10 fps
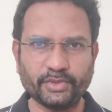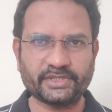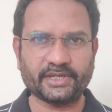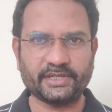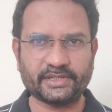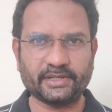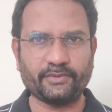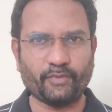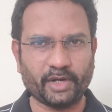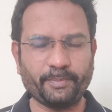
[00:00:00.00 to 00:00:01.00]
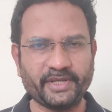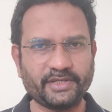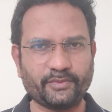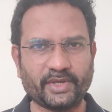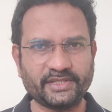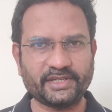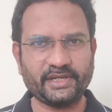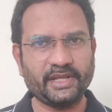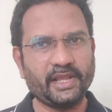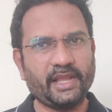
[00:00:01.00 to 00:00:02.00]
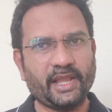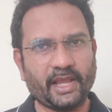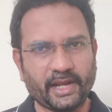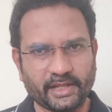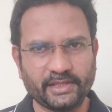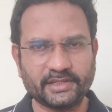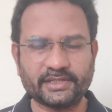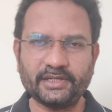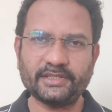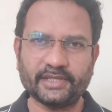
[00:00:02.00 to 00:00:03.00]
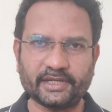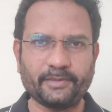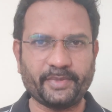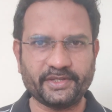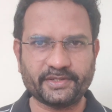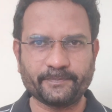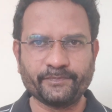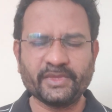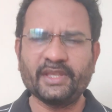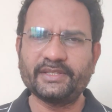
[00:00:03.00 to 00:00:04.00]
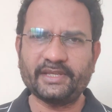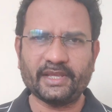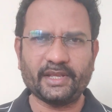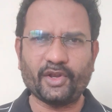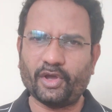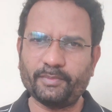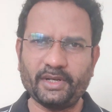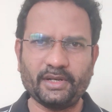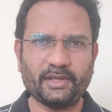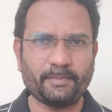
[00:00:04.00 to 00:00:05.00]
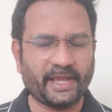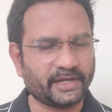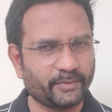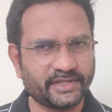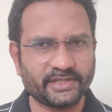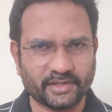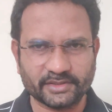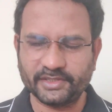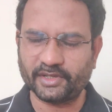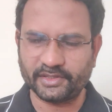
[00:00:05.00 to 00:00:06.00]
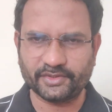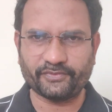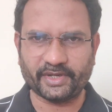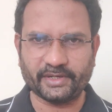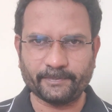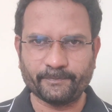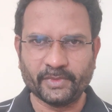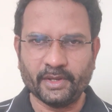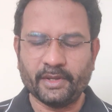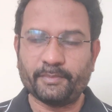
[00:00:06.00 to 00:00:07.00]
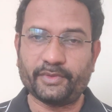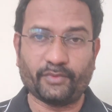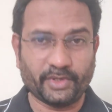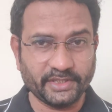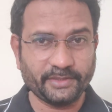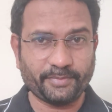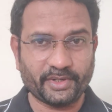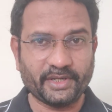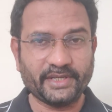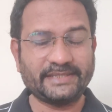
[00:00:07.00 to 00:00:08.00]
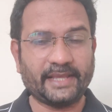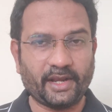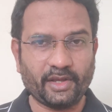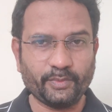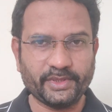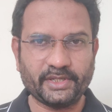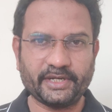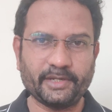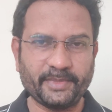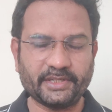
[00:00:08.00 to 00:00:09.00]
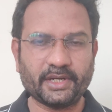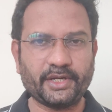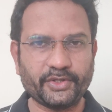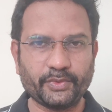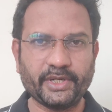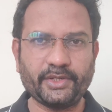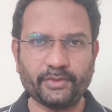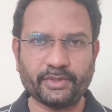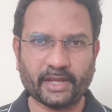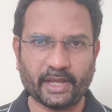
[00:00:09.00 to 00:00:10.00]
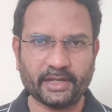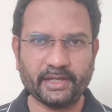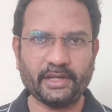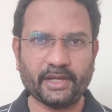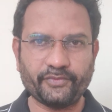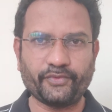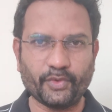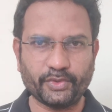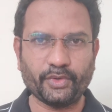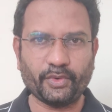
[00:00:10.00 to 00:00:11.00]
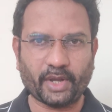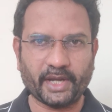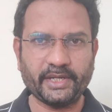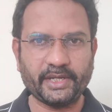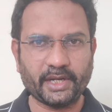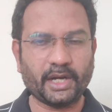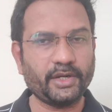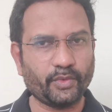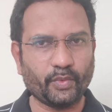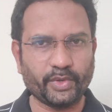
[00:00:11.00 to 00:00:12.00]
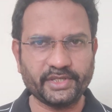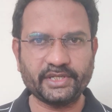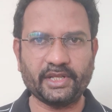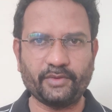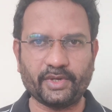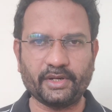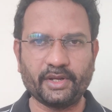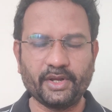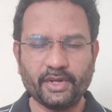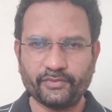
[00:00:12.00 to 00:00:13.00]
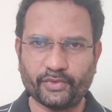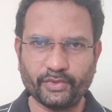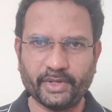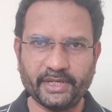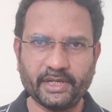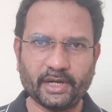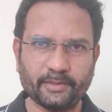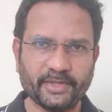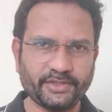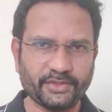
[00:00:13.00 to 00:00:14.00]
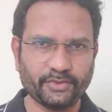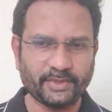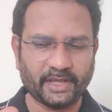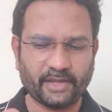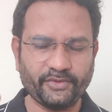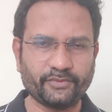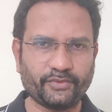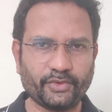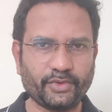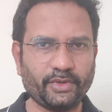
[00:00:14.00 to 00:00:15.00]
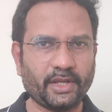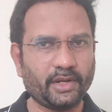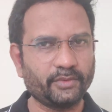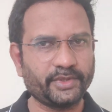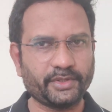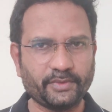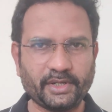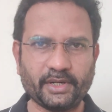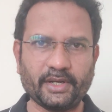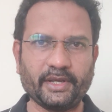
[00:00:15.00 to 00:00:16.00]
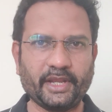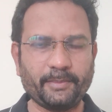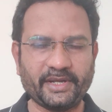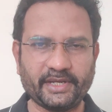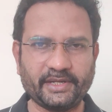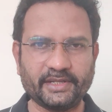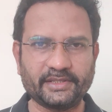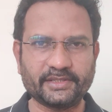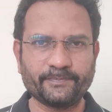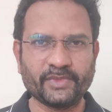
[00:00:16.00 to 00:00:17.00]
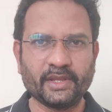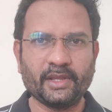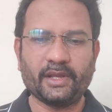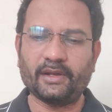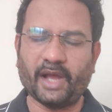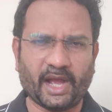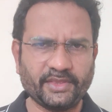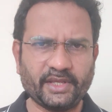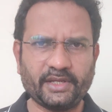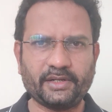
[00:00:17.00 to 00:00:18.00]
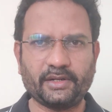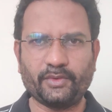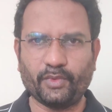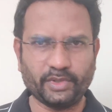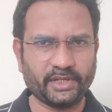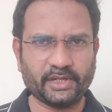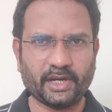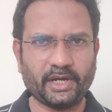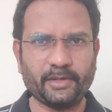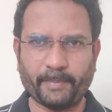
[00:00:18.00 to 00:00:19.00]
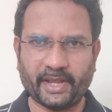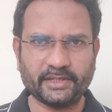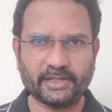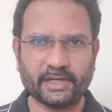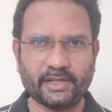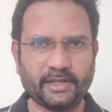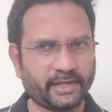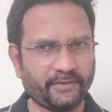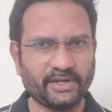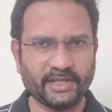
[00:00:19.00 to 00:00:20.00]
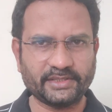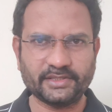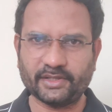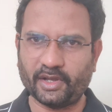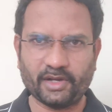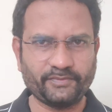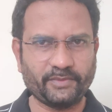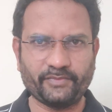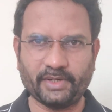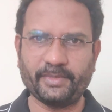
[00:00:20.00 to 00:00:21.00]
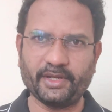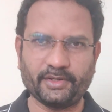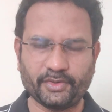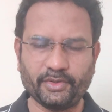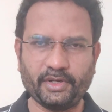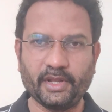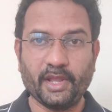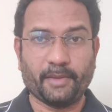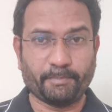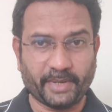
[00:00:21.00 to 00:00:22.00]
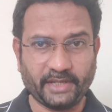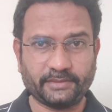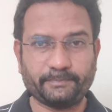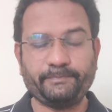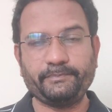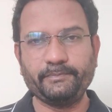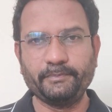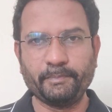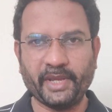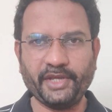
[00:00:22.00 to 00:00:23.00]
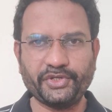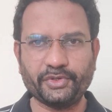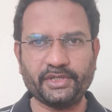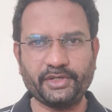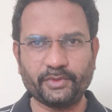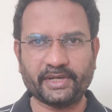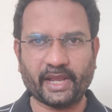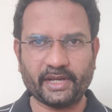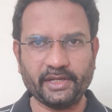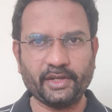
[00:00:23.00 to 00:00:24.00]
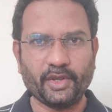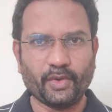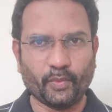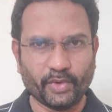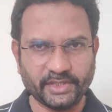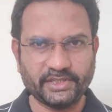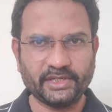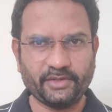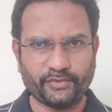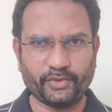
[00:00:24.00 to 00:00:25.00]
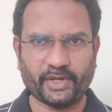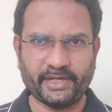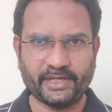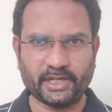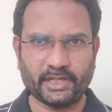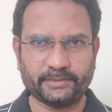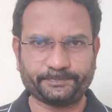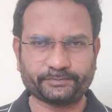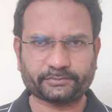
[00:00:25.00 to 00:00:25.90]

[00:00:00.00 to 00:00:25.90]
both sides. One page on one side and another side, second page. See, a normal black and white Xerox is also fine. But what is important is along with that admit card, you need to carry a photo ID card, original one. Photo ID card means you will have your photo along with your name and details. Aadhaar, voter card, PAN card, driving license, all of them will be good. But make sure that you are carrying original photo ID card.